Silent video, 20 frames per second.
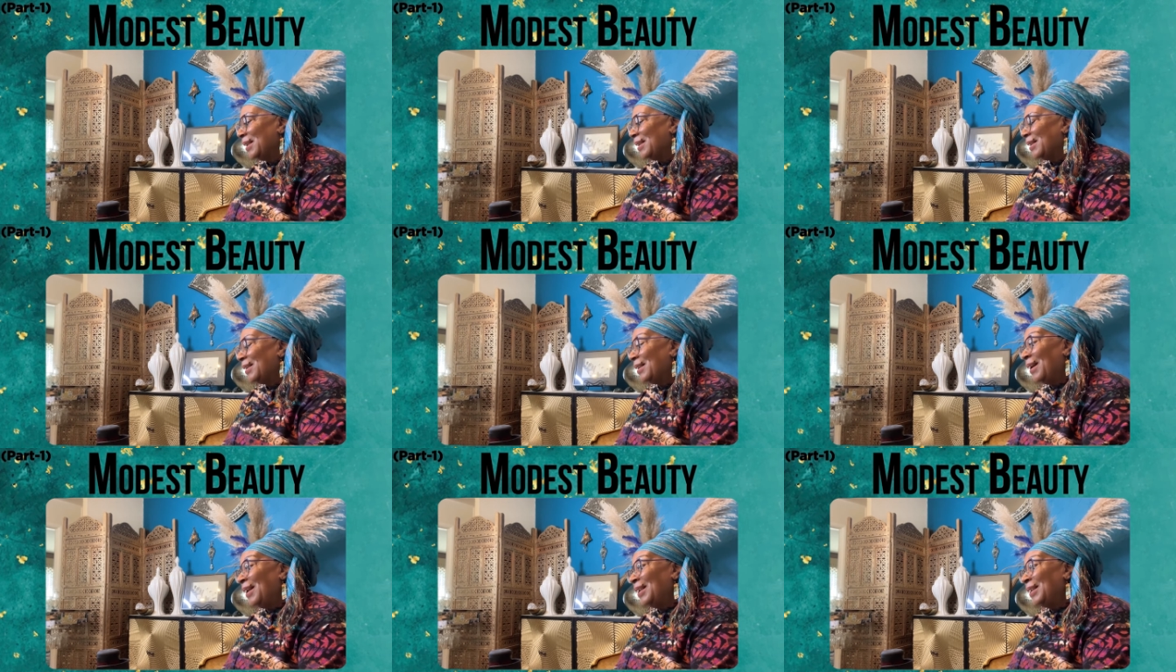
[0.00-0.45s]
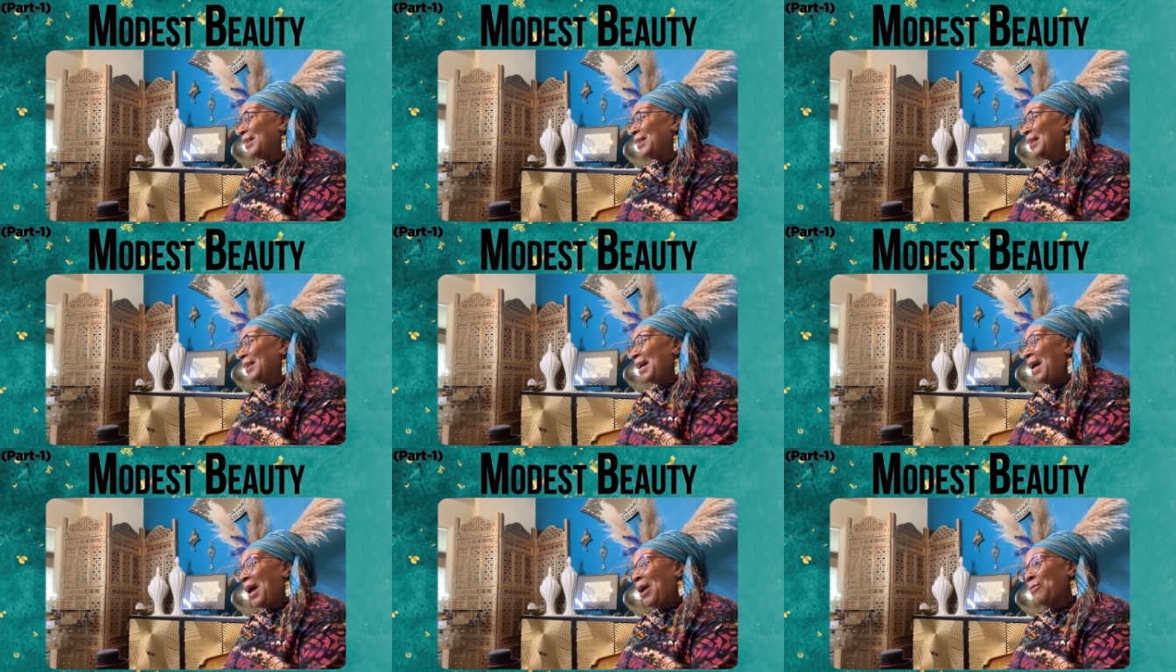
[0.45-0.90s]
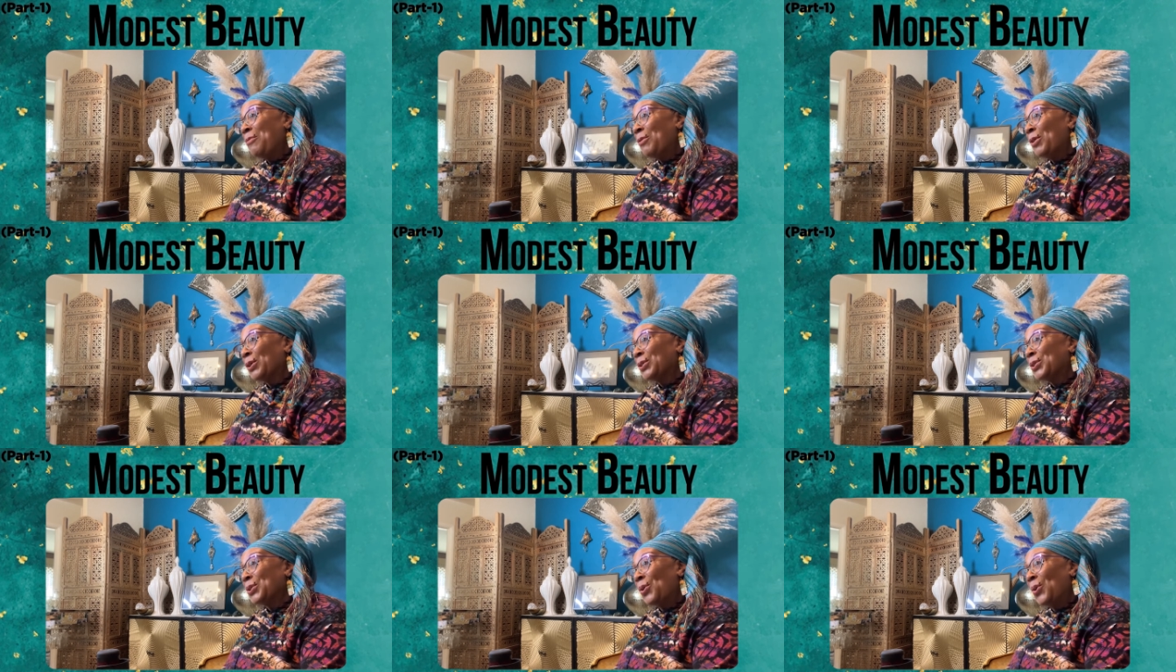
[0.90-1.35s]
Khalida, I
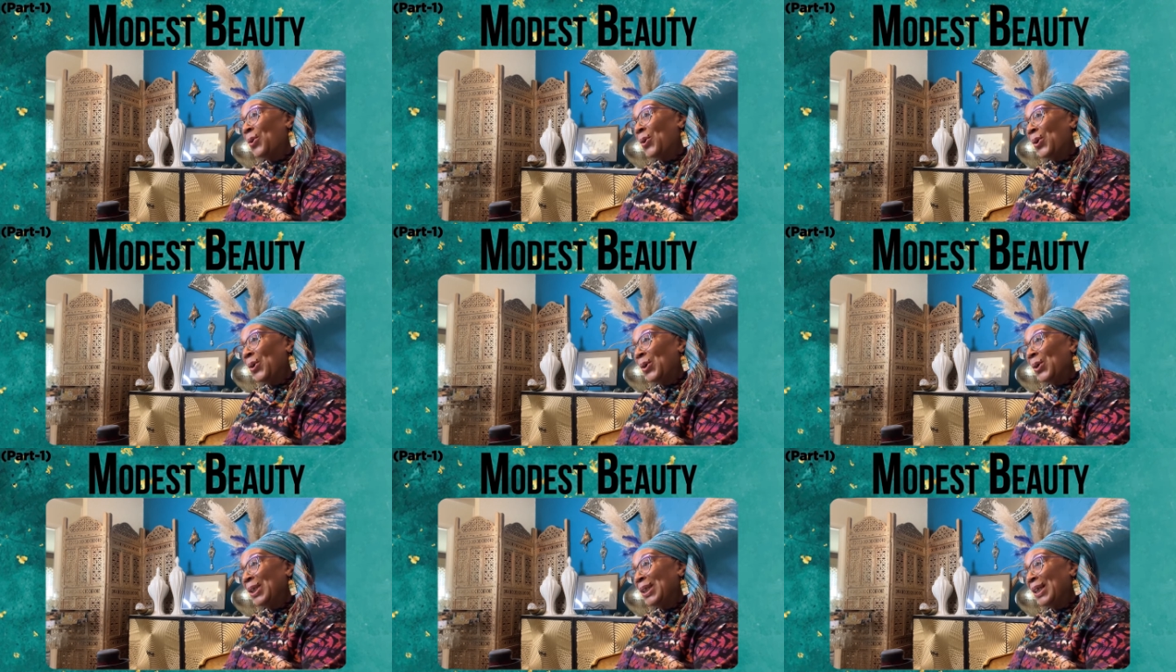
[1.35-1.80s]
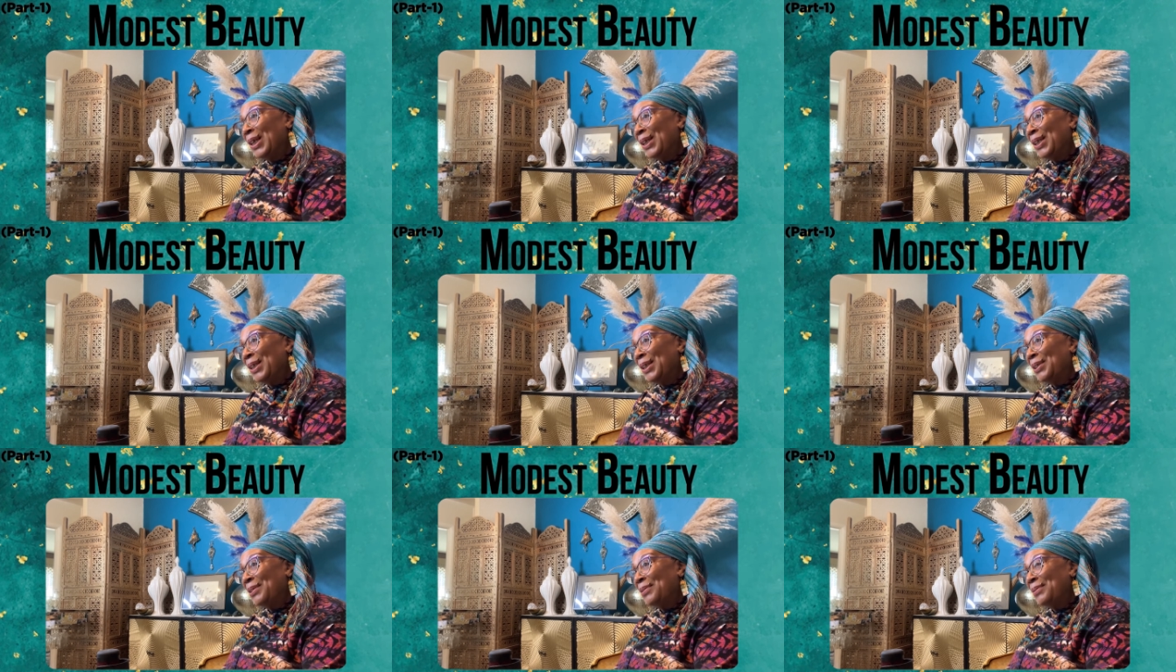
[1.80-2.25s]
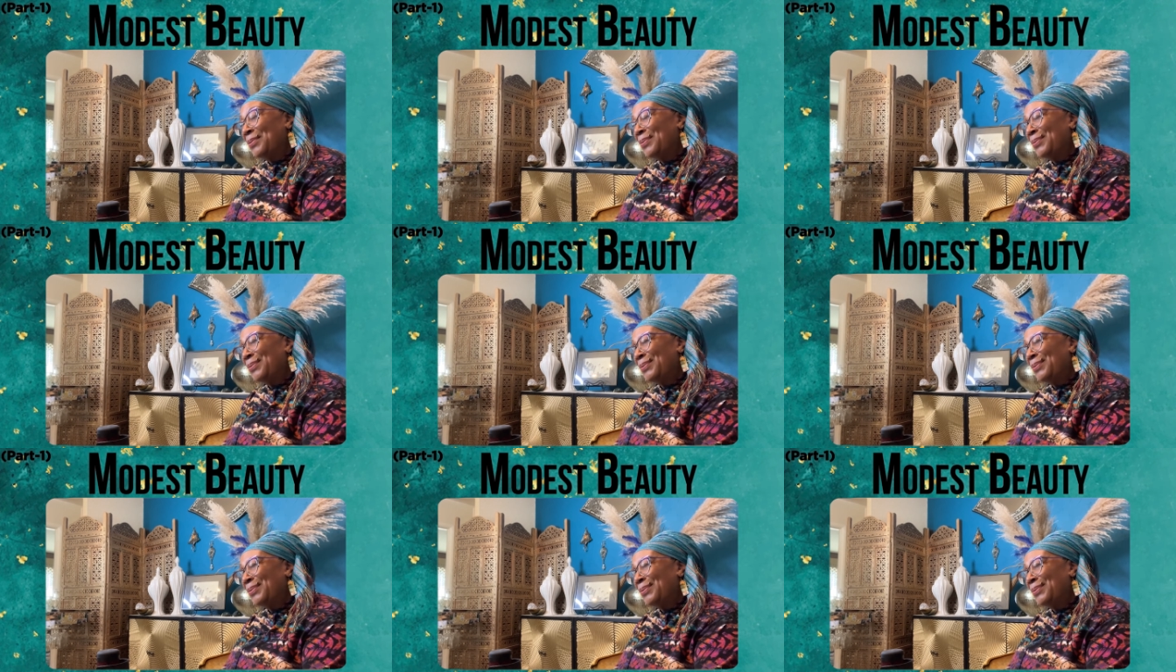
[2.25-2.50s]
worked all of